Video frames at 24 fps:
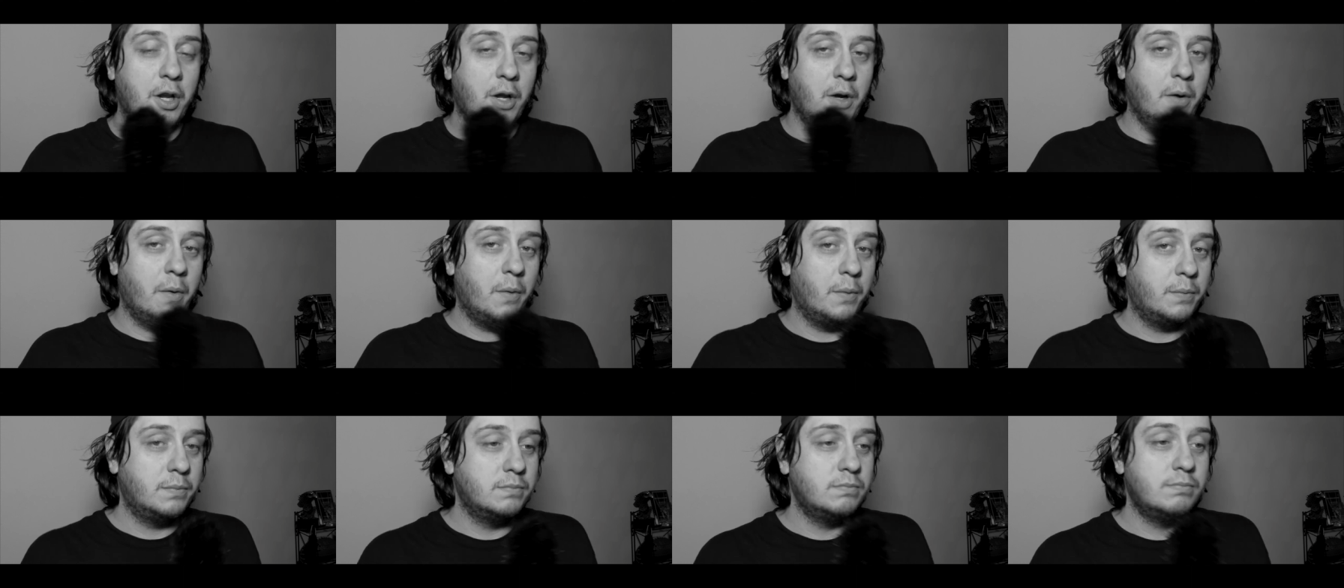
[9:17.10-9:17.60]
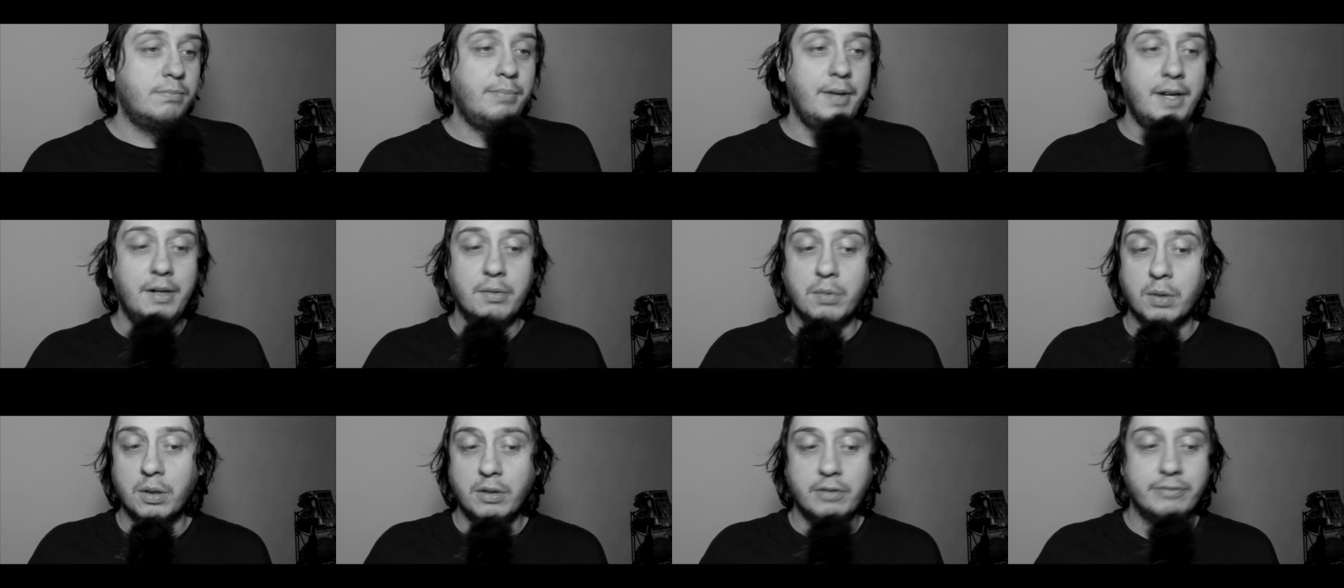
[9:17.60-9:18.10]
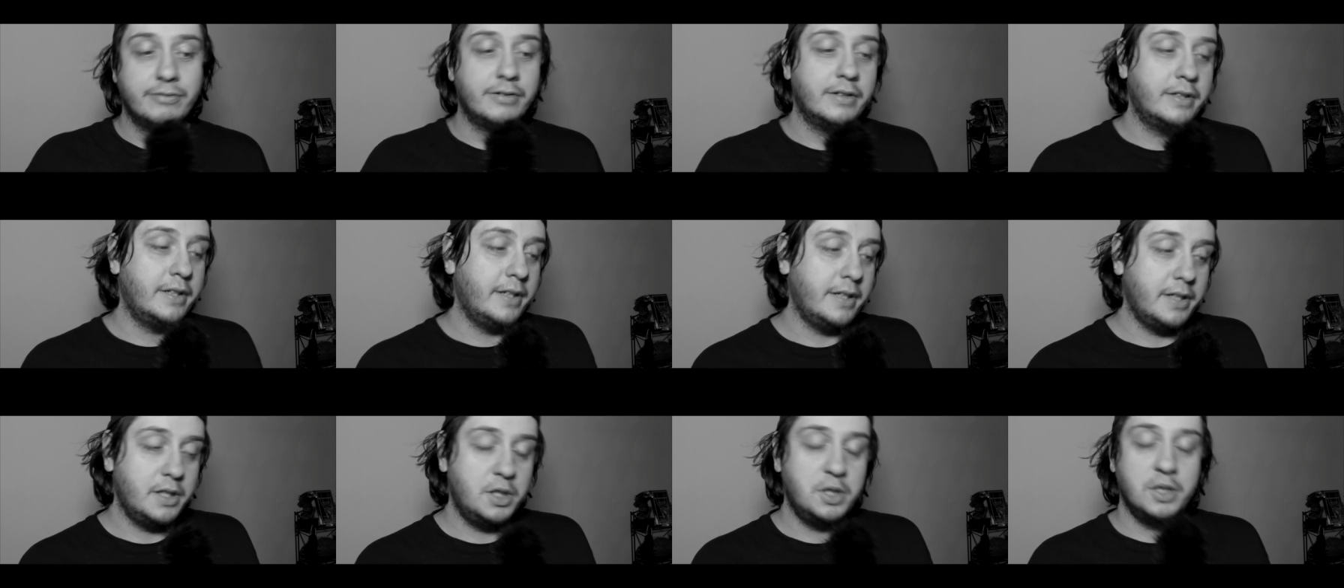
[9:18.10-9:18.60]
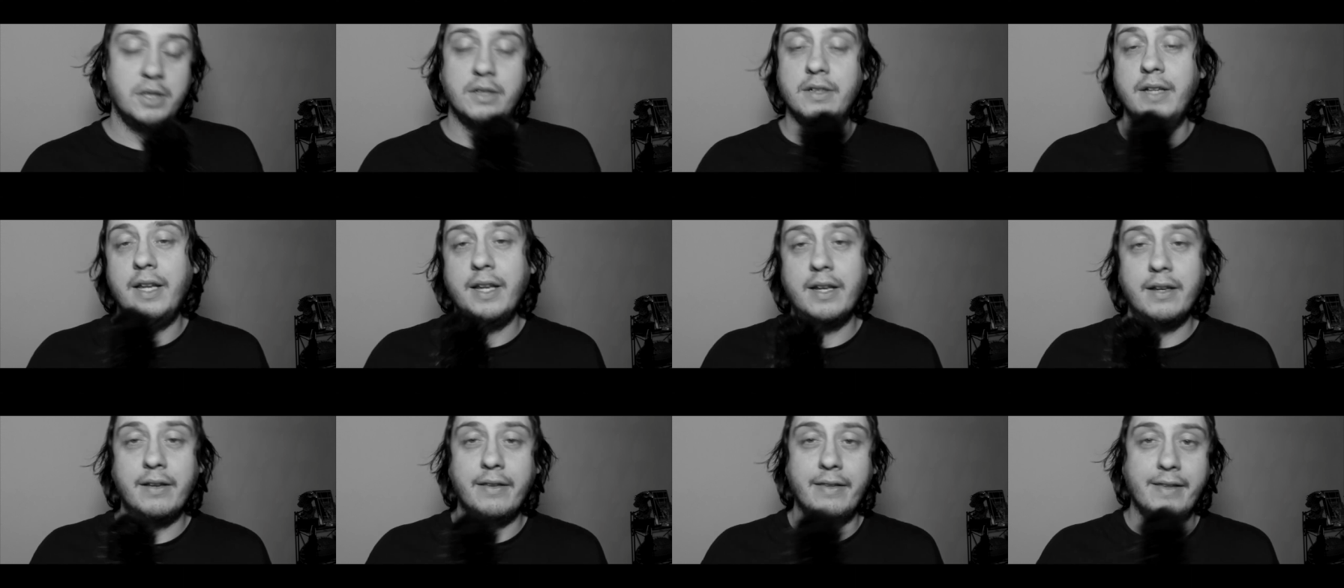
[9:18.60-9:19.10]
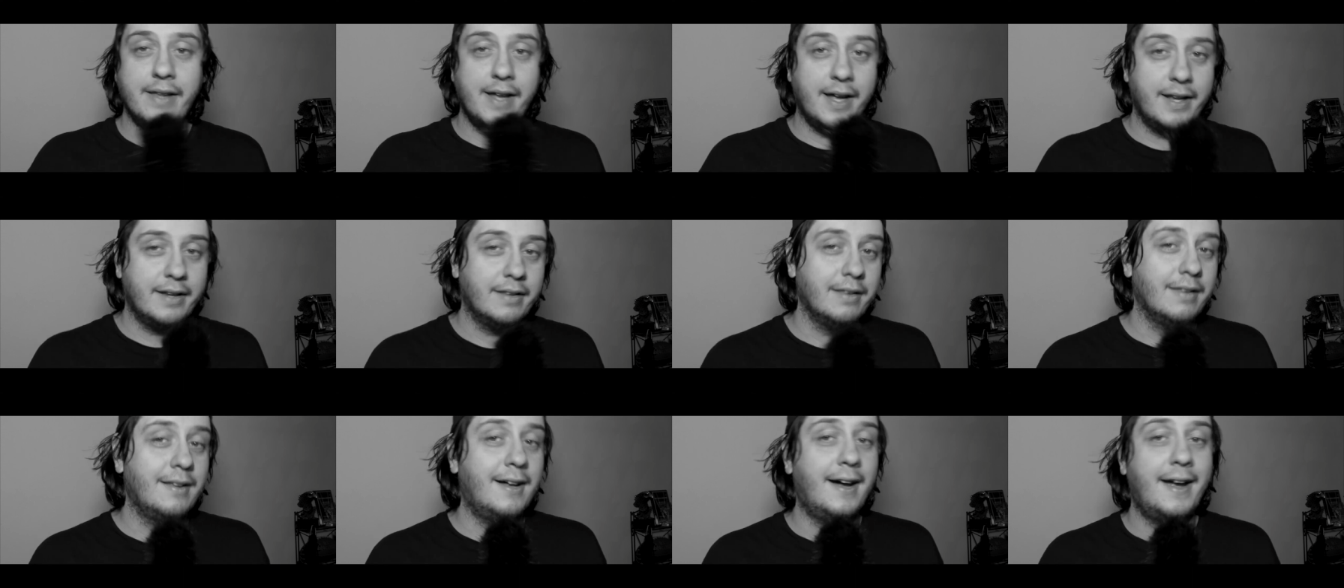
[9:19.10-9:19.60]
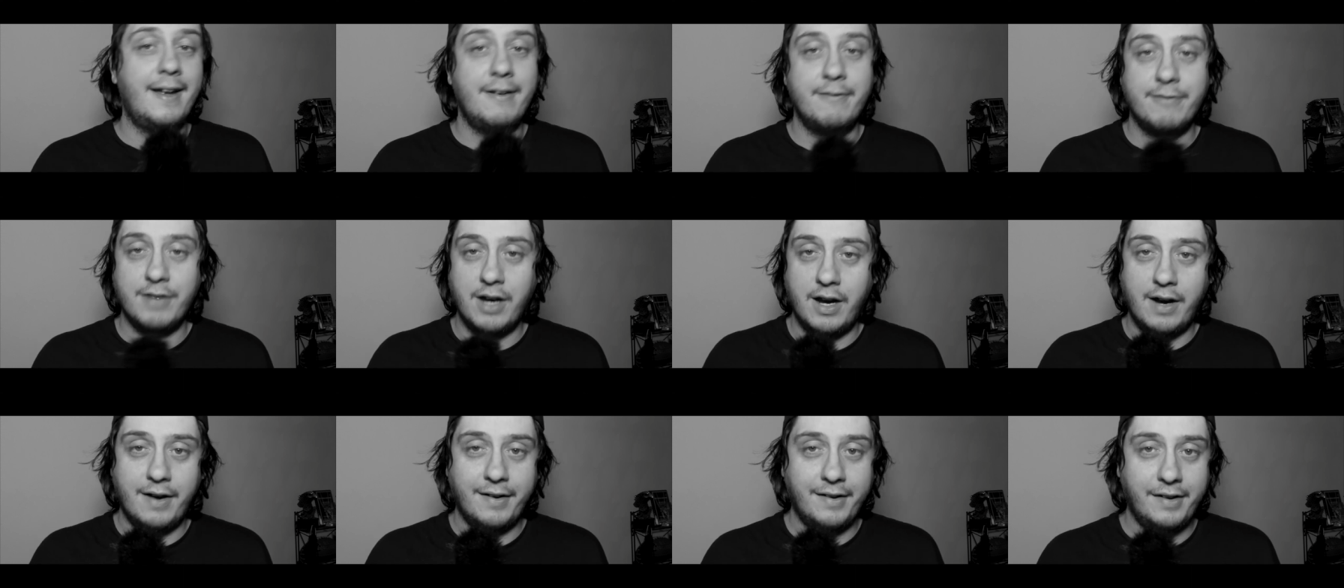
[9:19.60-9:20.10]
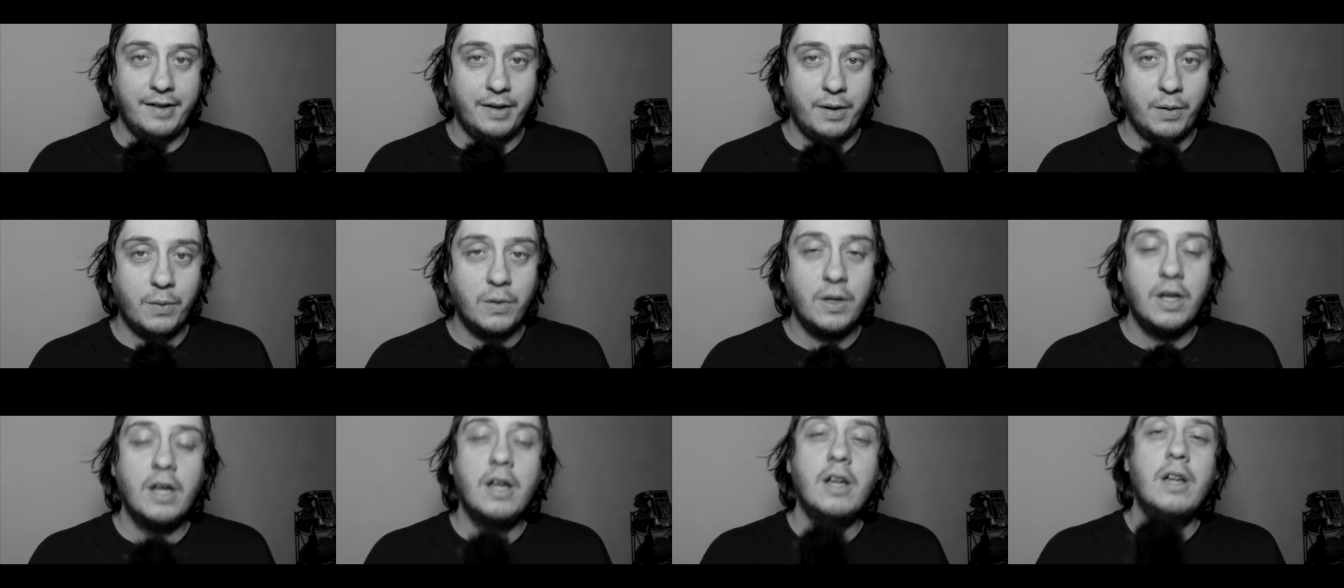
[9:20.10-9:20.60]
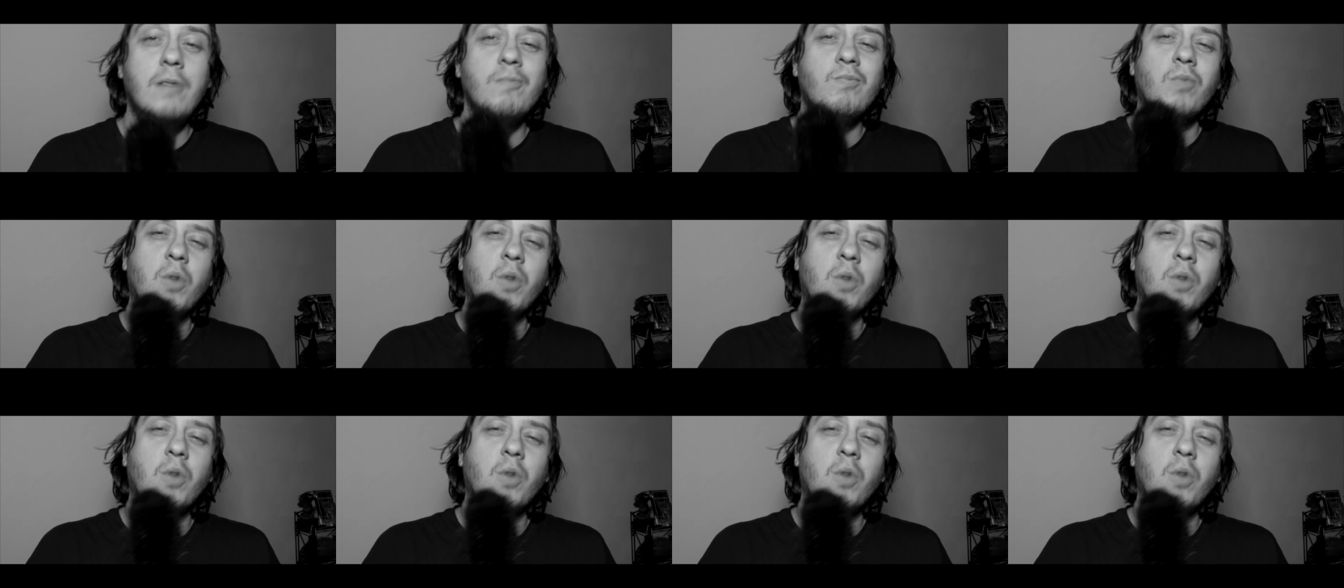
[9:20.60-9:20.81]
you know, B-roll footage and getting that live audio?